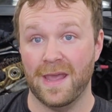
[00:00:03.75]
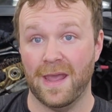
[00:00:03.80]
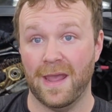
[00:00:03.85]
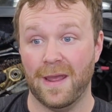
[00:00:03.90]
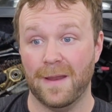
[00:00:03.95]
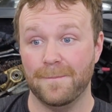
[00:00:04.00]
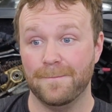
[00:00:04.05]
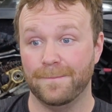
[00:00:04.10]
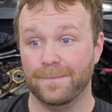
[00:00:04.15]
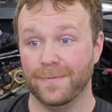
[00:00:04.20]

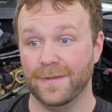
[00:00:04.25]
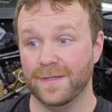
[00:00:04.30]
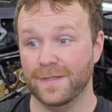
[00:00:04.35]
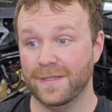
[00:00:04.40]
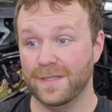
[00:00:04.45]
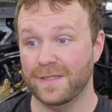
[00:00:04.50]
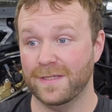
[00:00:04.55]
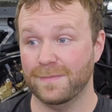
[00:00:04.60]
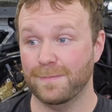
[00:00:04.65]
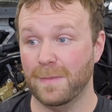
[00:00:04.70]
And
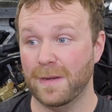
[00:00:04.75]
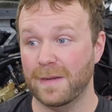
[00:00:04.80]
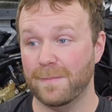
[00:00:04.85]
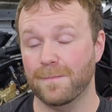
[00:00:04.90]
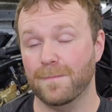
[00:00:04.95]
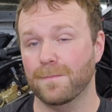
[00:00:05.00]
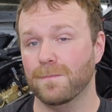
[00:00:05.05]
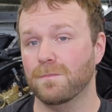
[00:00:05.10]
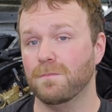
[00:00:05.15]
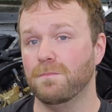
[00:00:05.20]
this might
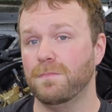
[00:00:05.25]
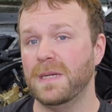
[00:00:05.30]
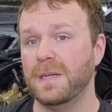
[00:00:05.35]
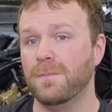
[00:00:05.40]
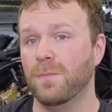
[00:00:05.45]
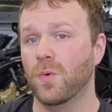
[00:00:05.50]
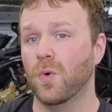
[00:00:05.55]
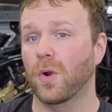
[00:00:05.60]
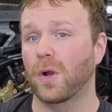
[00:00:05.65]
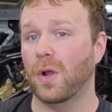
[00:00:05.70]
be
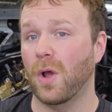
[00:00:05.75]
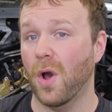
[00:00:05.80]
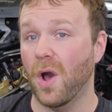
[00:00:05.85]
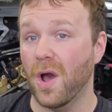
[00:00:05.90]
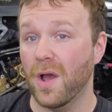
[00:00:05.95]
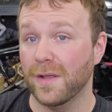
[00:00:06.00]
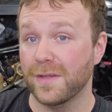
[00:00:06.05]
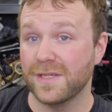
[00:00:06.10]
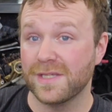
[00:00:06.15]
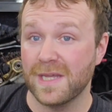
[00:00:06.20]
more
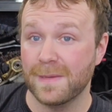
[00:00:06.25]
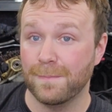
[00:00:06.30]
cons